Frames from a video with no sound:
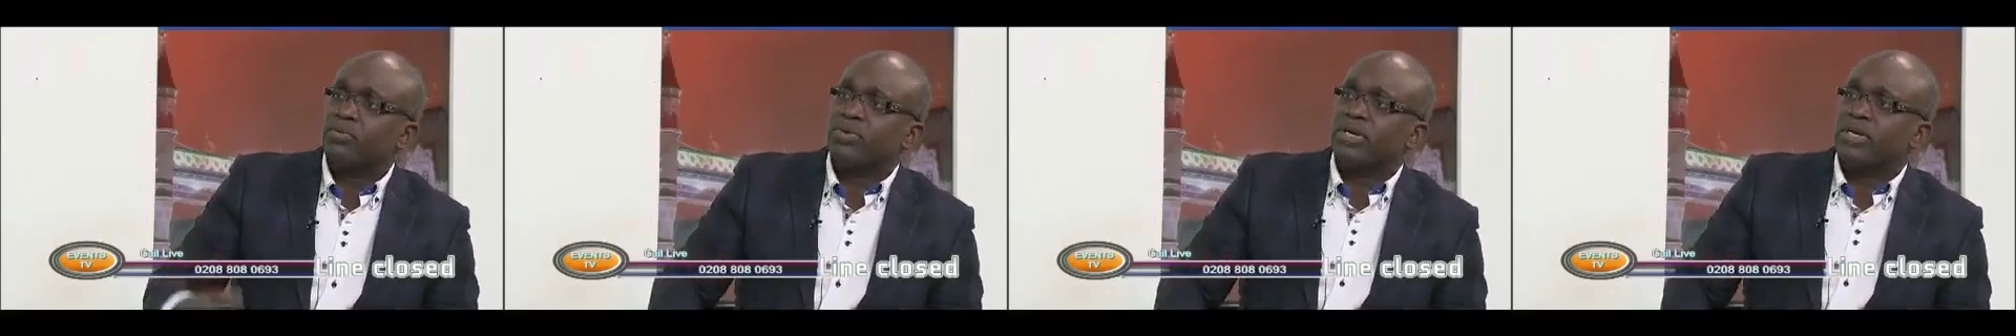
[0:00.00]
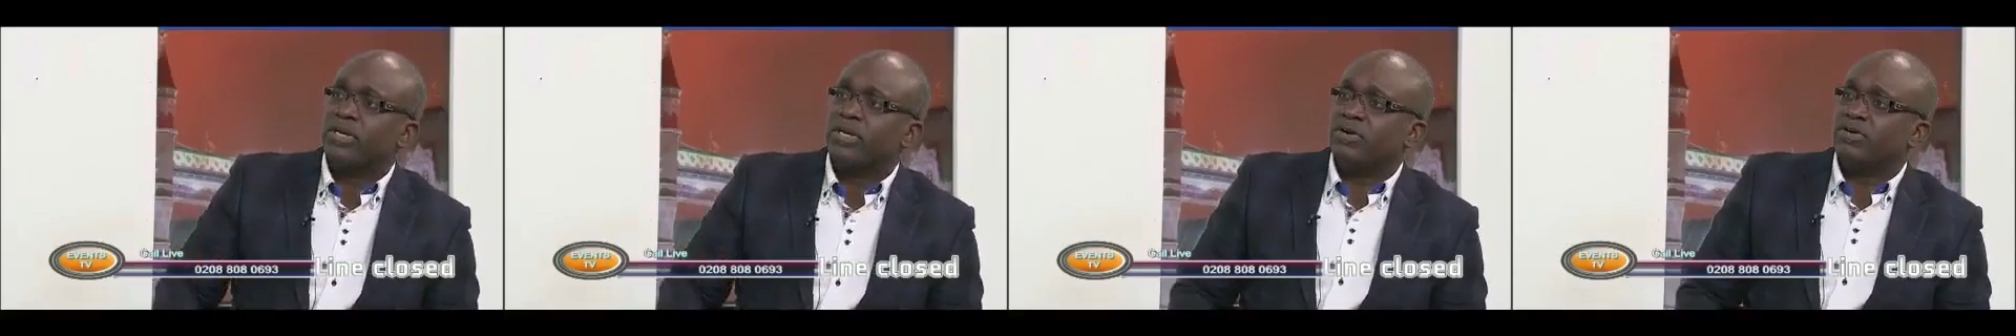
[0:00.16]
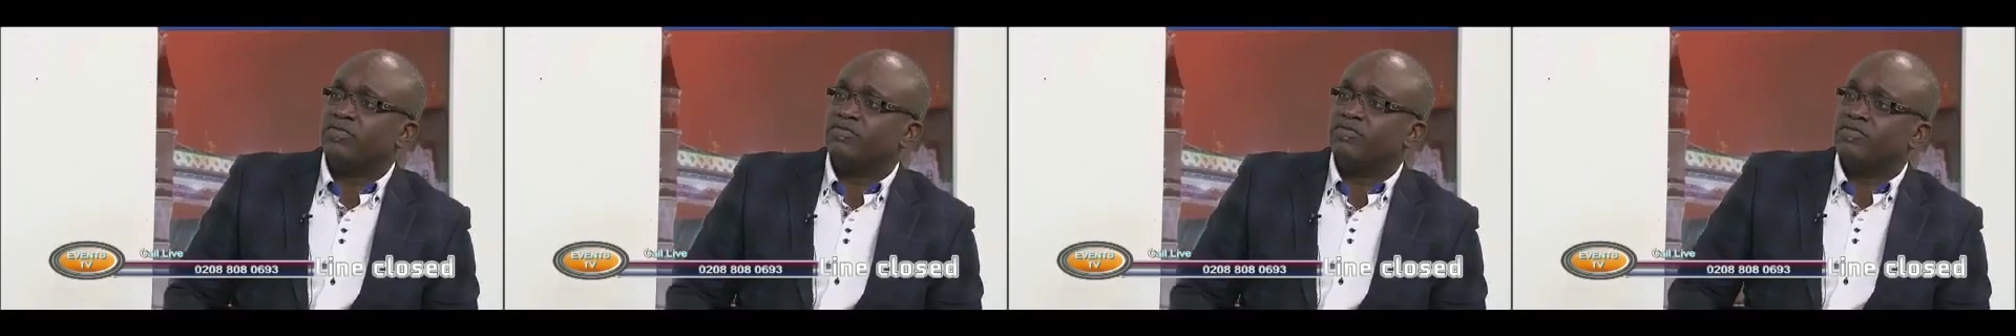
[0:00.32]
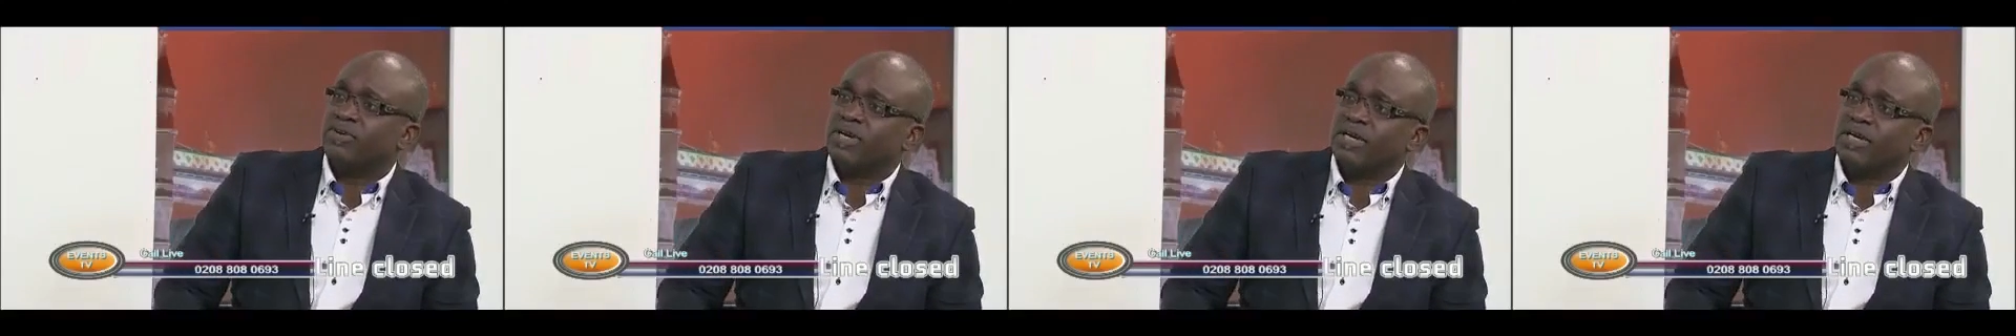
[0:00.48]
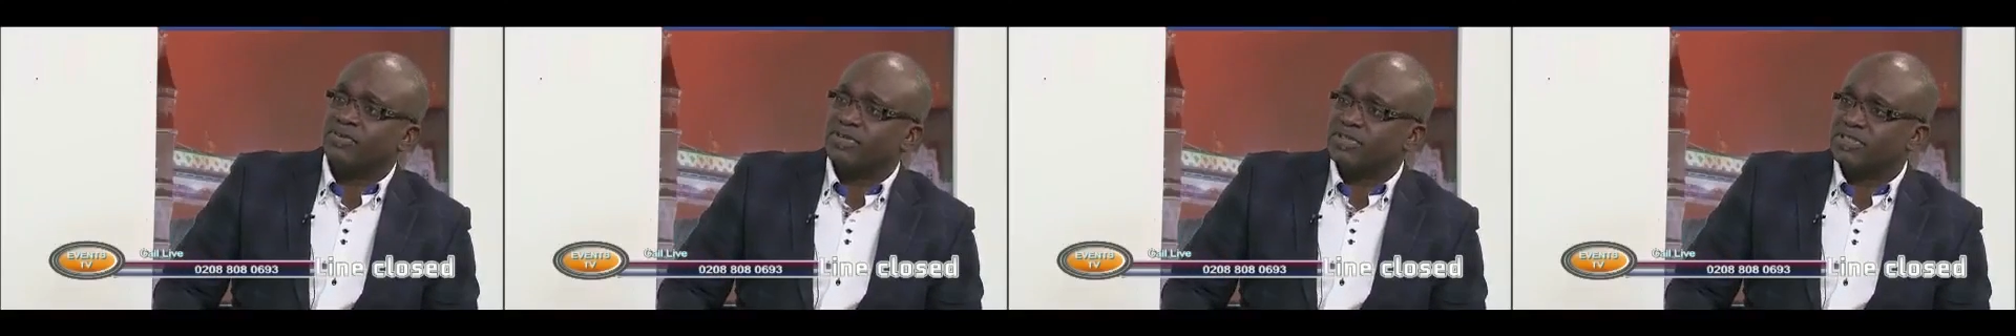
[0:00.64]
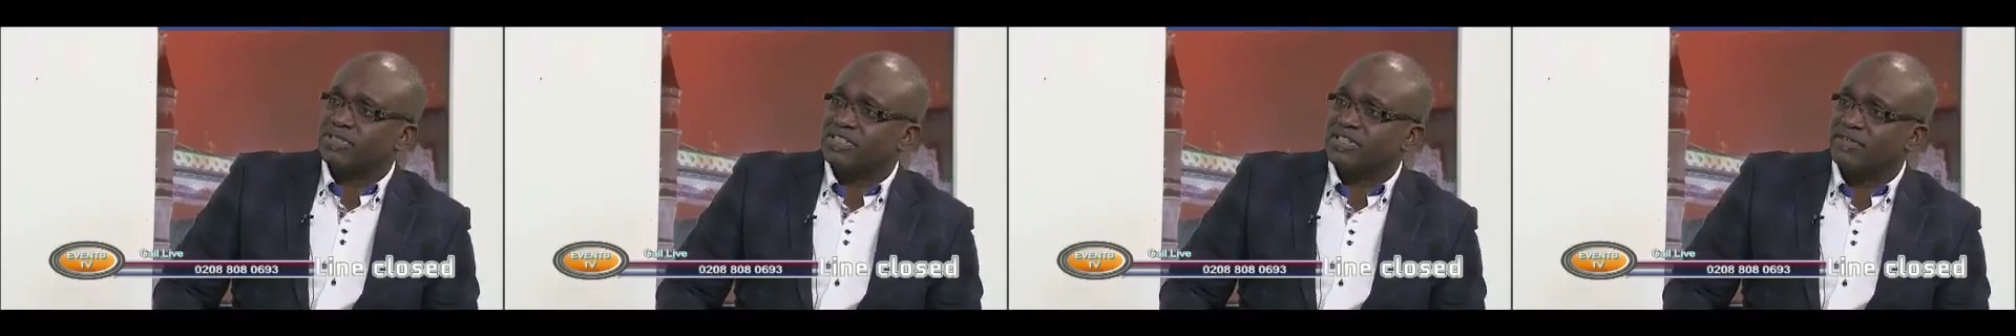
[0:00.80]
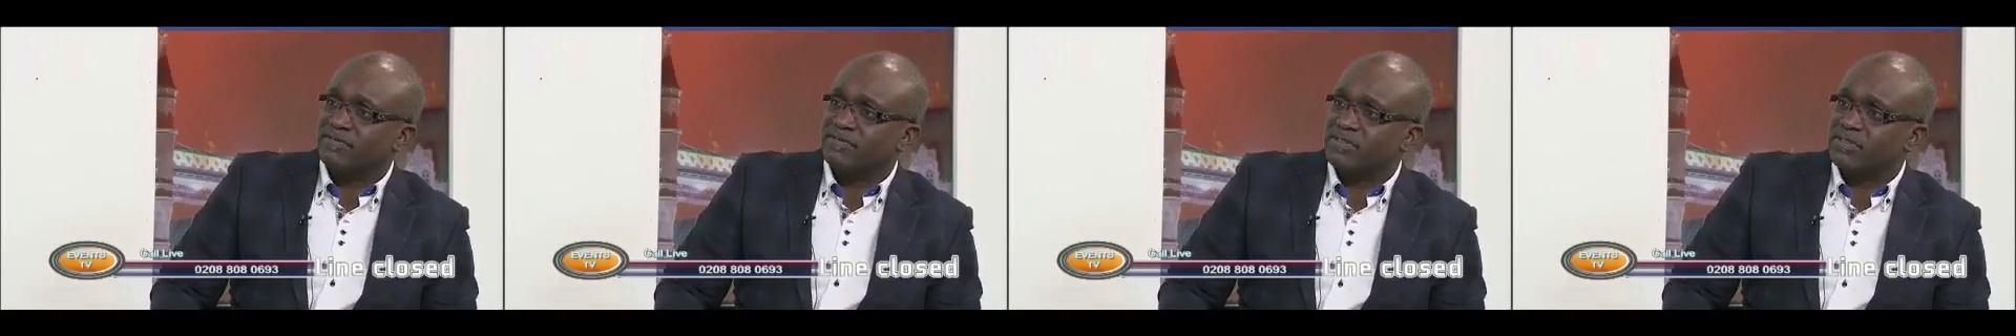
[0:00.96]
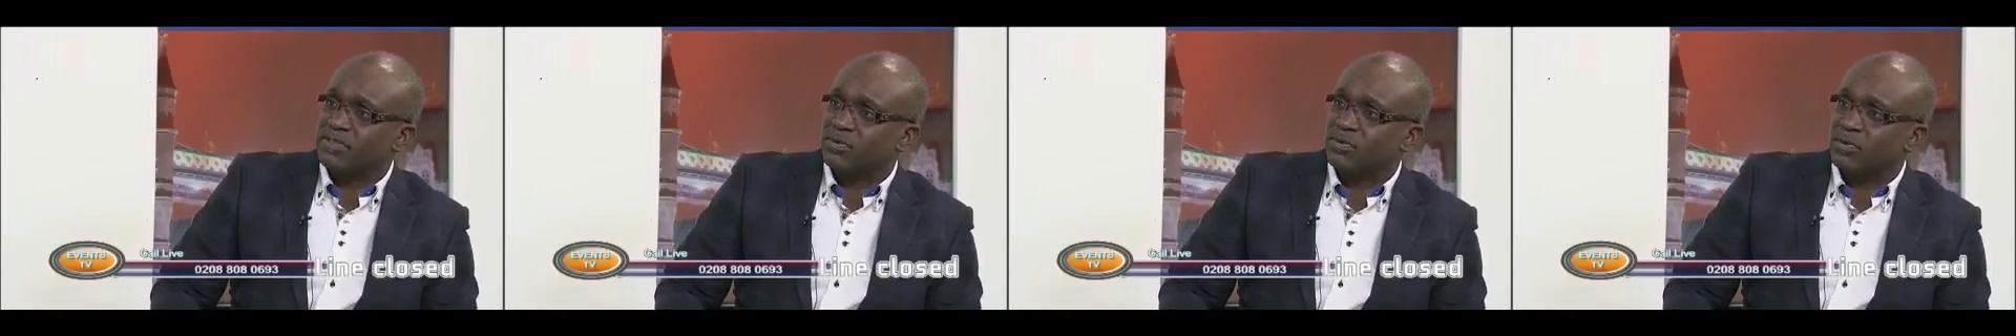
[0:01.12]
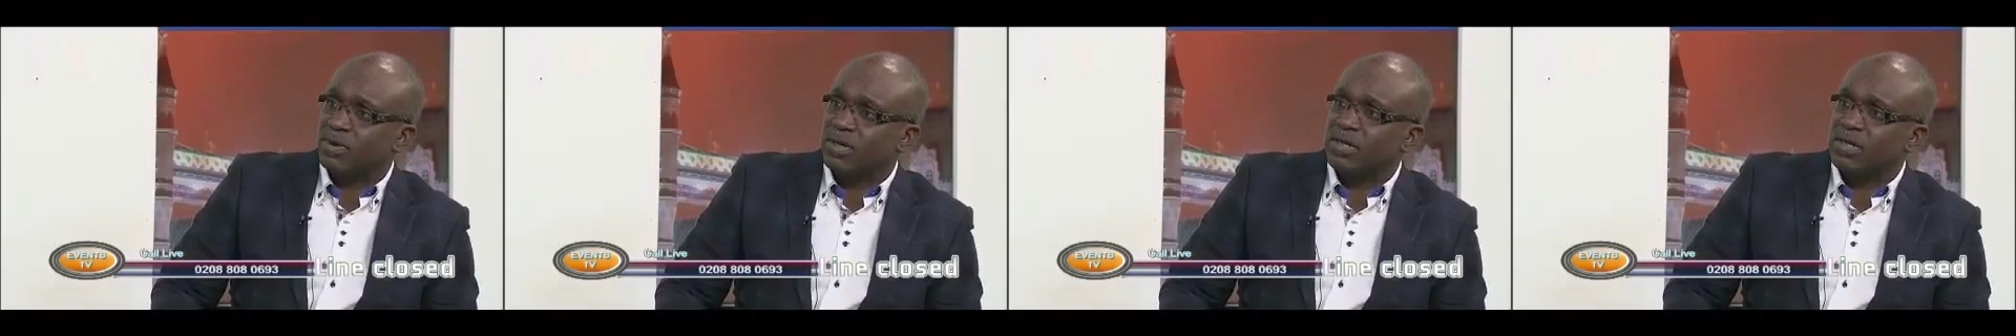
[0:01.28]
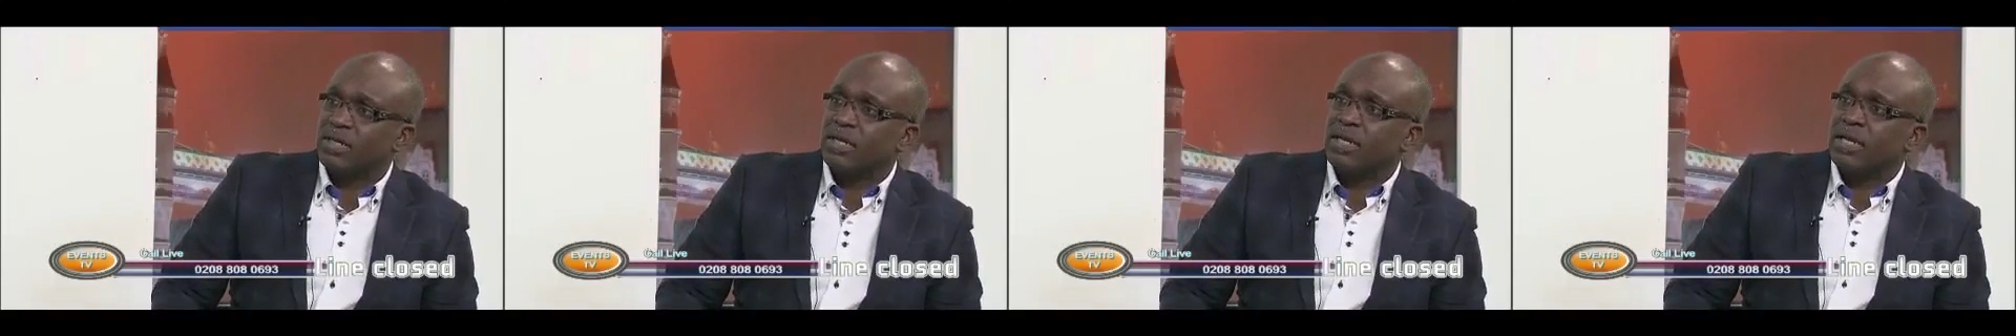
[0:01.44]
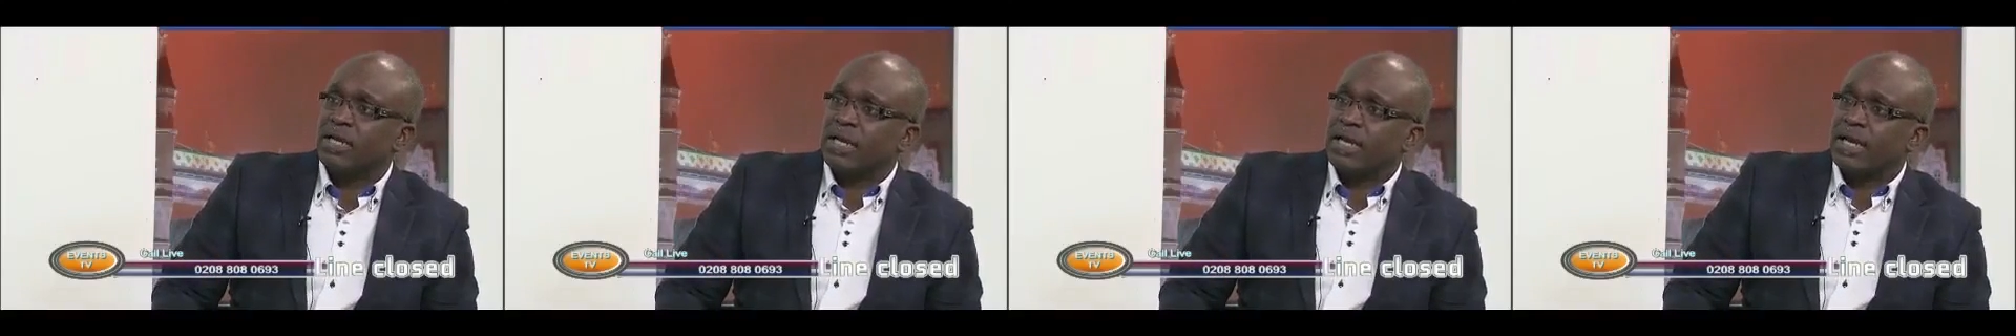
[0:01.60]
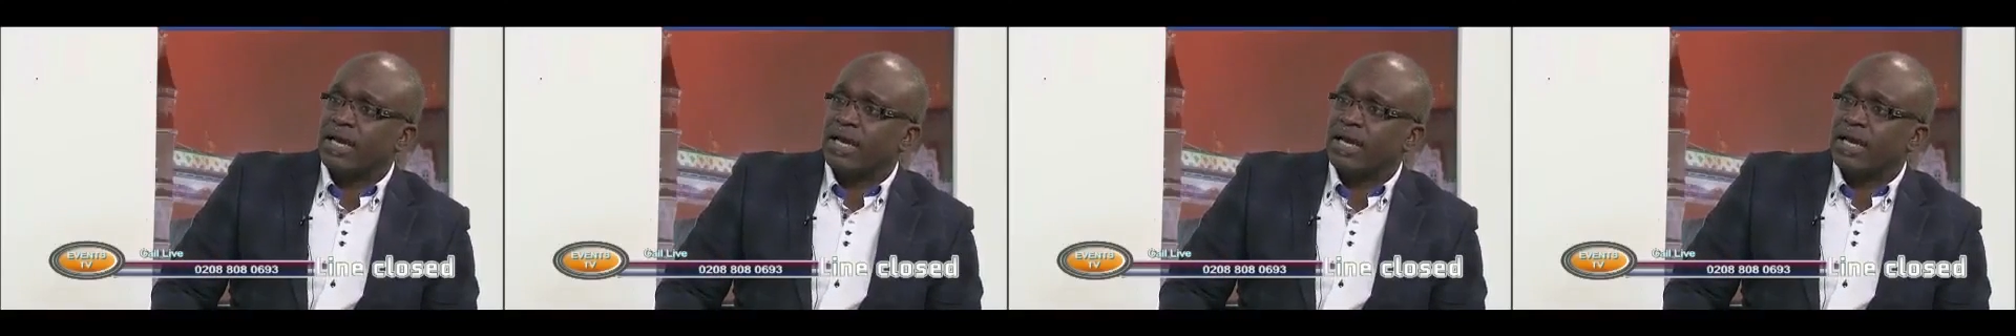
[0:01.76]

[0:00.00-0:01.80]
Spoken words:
we know 371.